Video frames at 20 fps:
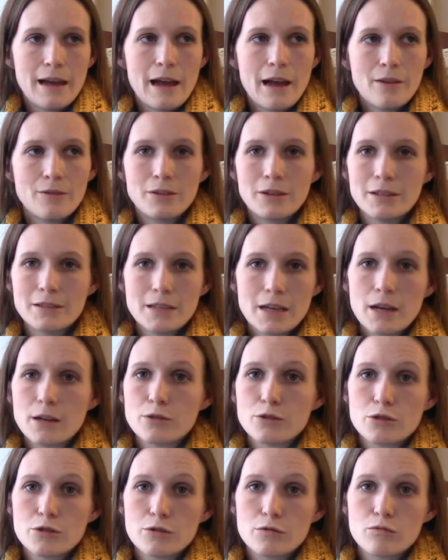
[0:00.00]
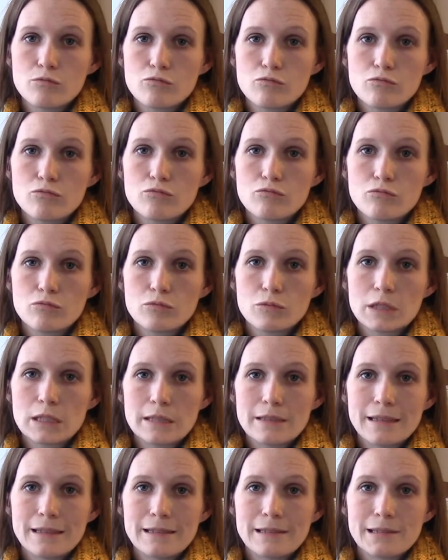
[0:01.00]
have not touched
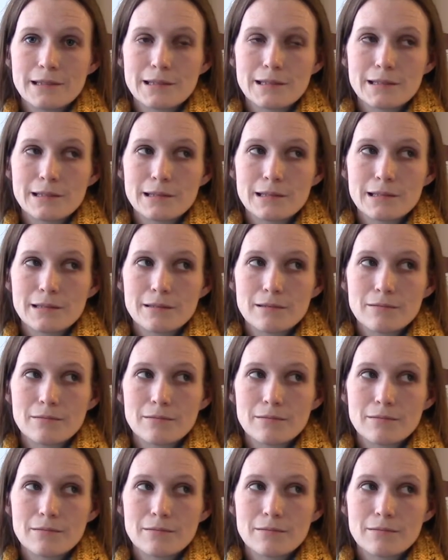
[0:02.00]
since